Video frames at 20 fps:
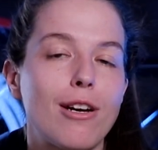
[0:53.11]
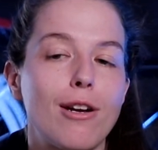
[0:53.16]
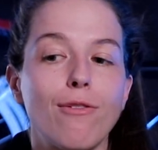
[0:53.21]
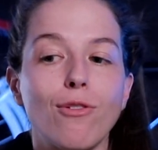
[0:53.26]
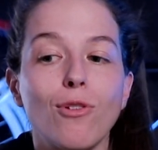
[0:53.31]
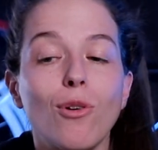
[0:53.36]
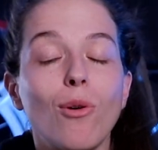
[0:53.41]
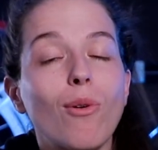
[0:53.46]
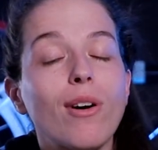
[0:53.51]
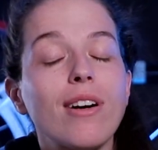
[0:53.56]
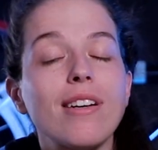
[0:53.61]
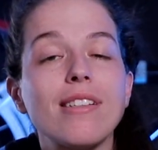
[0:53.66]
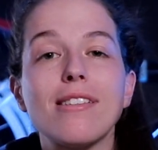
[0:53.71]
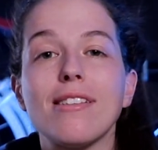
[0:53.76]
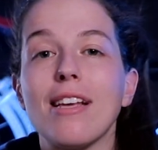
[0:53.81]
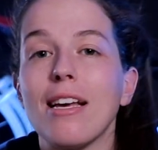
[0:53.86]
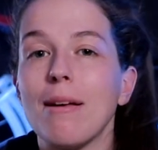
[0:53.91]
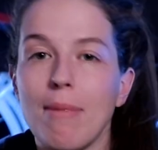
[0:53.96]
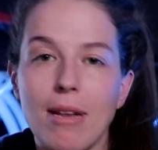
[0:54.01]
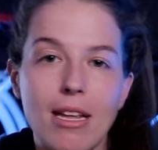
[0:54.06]
And of
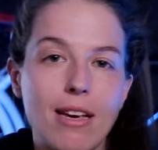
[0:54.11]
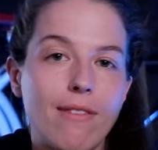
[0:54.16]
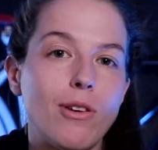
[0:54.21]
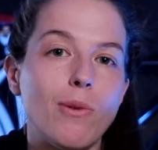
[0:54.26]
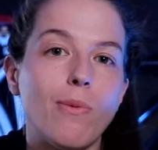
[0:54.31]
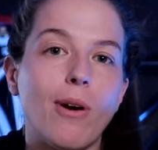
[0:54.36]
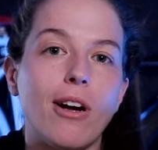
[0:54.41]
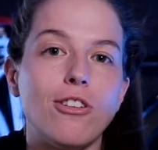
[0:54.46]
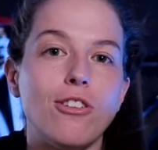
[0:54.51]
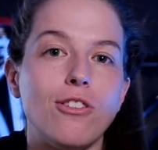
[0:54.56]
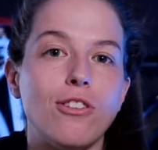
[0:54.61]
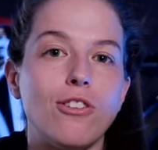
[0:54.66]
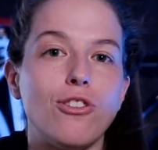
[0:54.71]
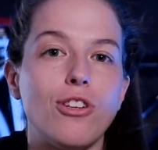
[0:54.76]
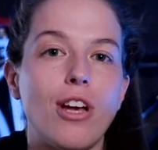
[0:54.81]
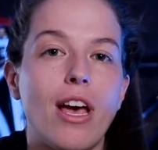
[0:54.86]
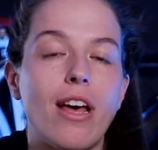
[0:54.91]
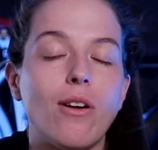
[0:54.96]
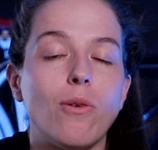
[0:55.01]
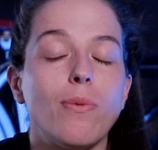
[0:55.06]
course, like many of you watching this
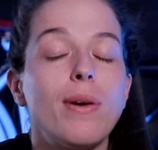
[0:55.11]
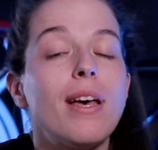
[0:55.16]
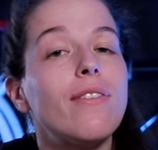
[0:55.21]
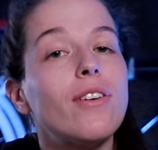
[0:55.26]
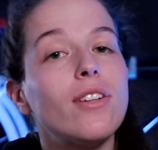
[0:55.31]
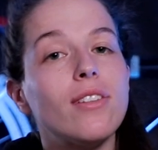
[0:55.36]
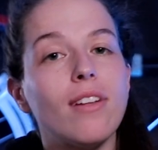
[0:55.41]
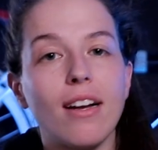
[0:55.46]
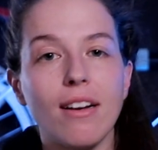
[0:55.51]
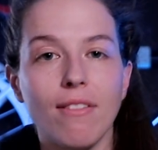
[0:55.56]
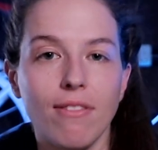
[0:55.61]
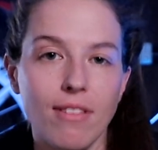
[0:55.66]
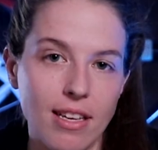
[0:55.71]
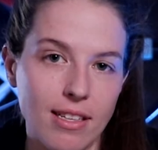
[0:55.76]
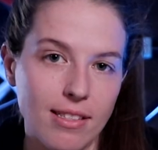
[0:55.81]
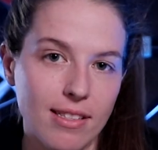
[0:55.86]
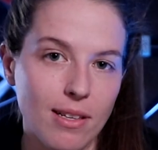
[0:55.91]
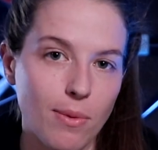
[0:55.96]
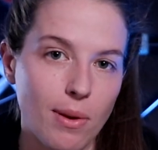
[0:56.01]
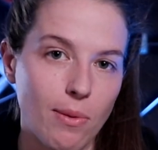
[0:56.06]
channel, we have a lot of
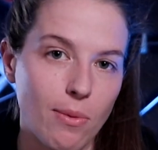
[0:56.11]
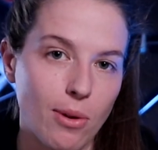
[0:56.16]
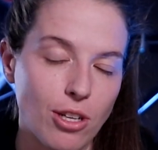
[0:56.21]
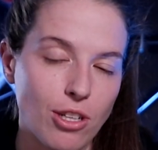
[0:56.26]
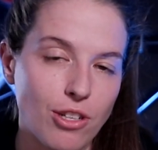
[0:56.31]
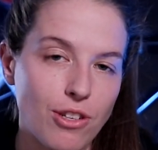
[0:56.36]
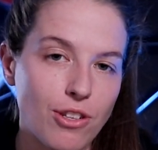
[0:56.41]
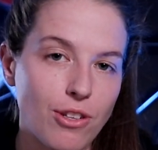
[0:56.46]
things that we want to